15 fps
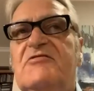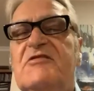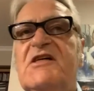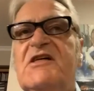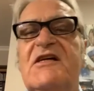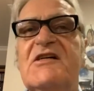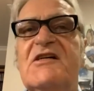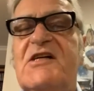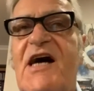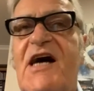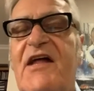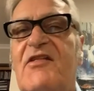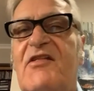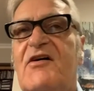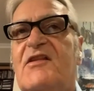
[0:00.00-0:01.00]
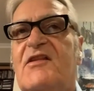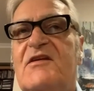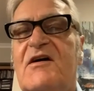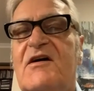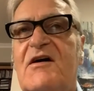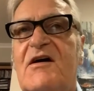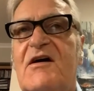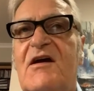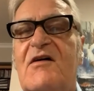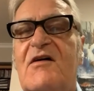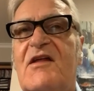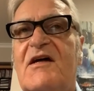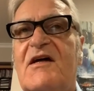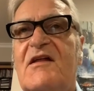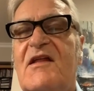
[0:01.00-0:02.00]
interesting you say that uh, you
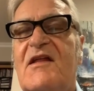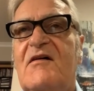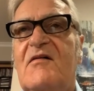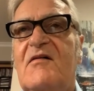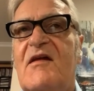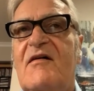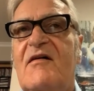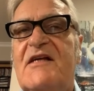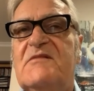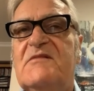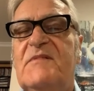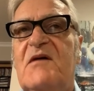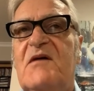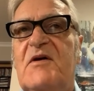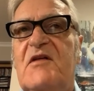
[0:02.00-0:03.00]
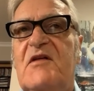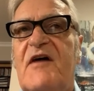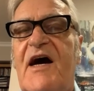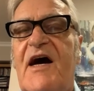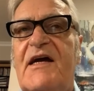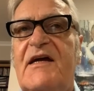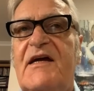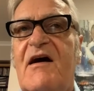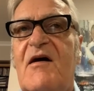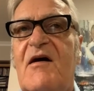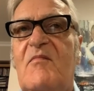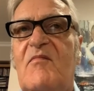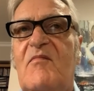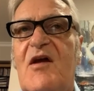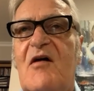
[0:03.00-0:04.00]
know there, there, there has been a bit of a
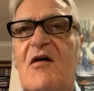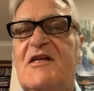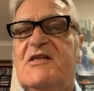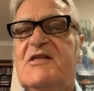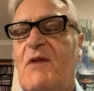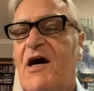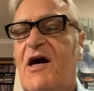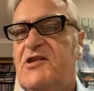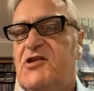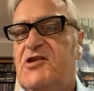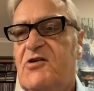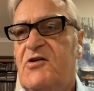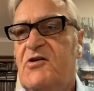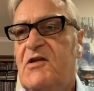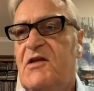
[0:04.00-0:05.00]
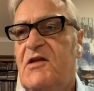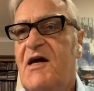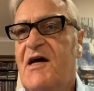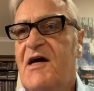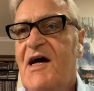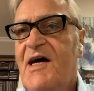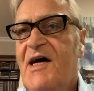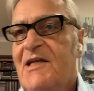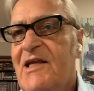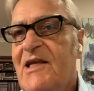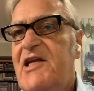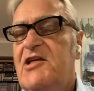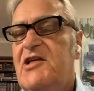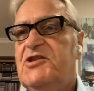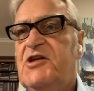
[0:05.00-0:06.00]
um, you know it's my turn
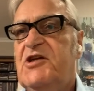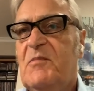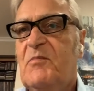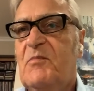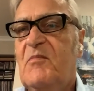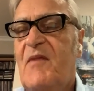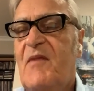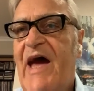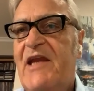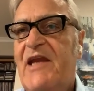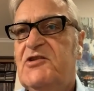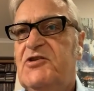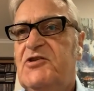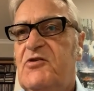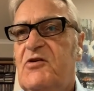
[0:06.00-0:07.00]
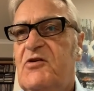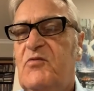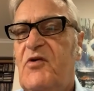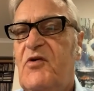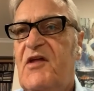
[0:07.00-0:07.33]
leadership attitude